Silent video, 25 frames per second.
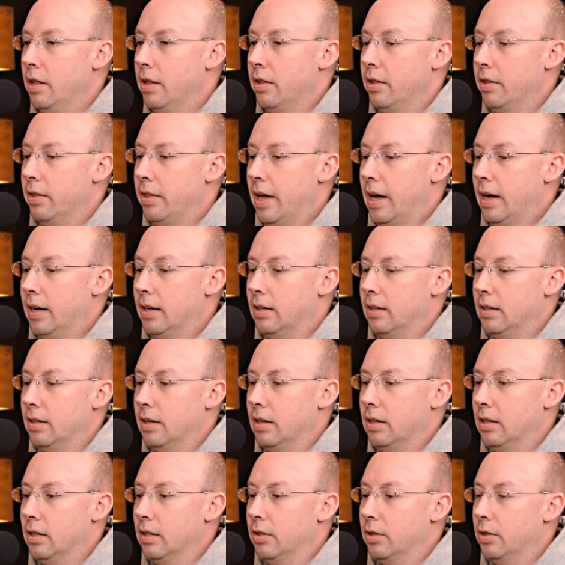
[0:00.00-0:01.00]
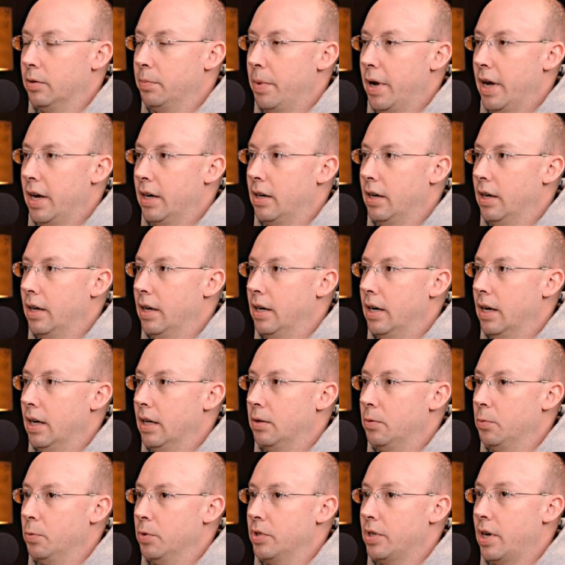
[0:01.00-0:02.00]
that. Look back again
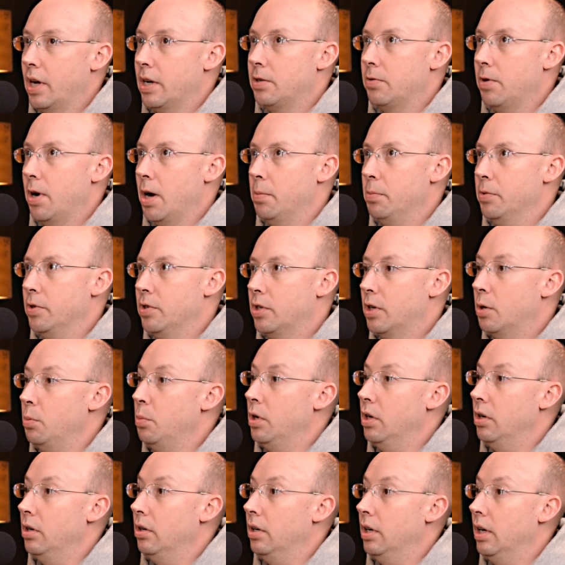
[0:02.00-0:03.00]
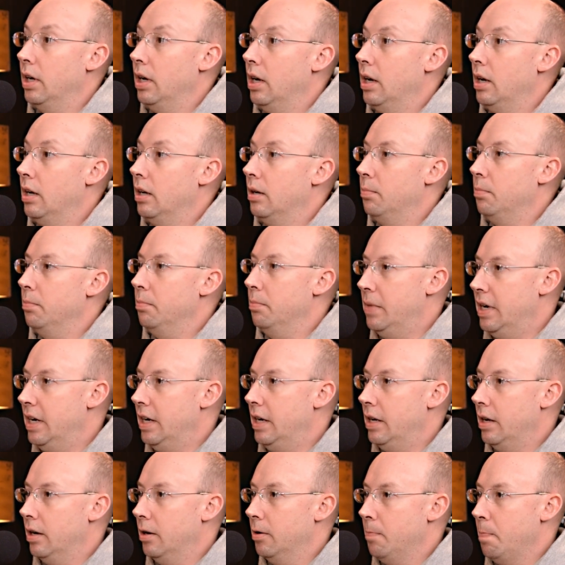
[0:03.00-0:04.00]
at Wisconsin Rapids Community
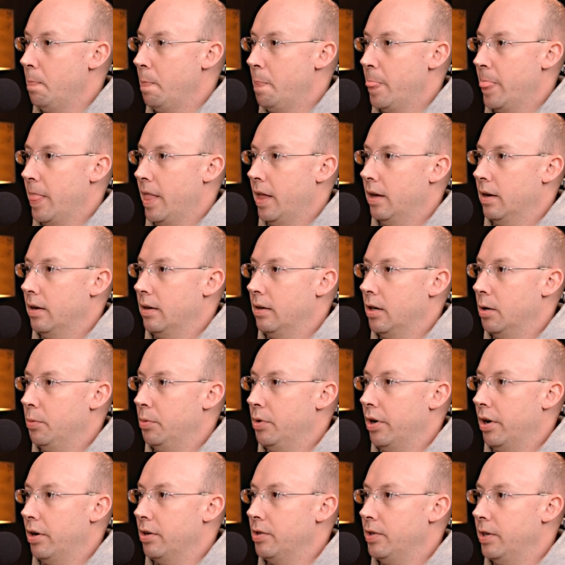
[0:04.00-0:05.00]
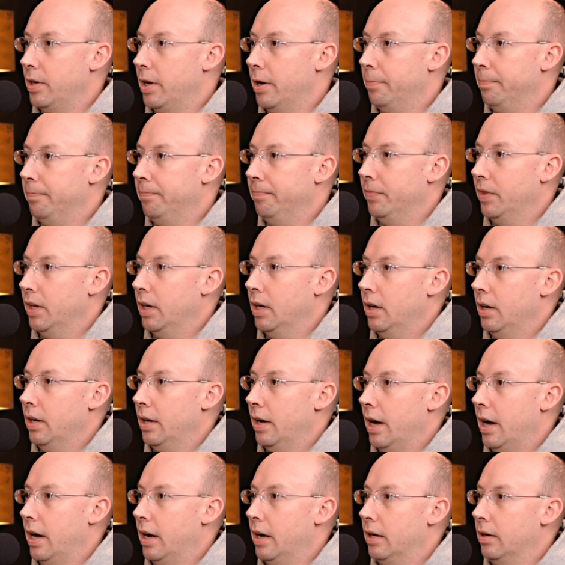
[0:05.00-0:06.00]
Media, WRCM,
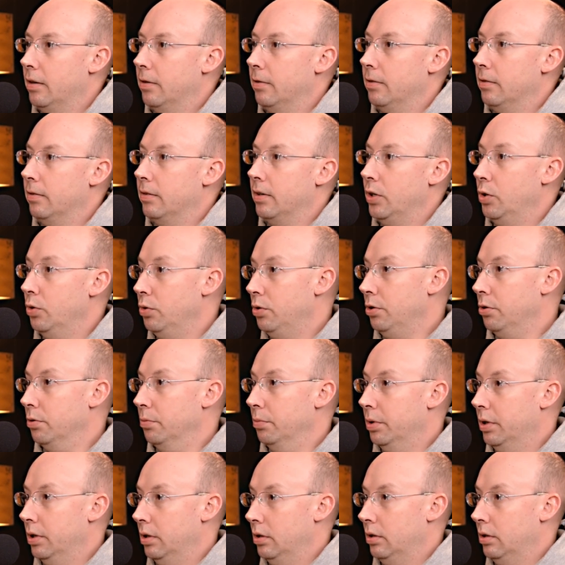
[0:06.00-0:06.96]
on YouTube.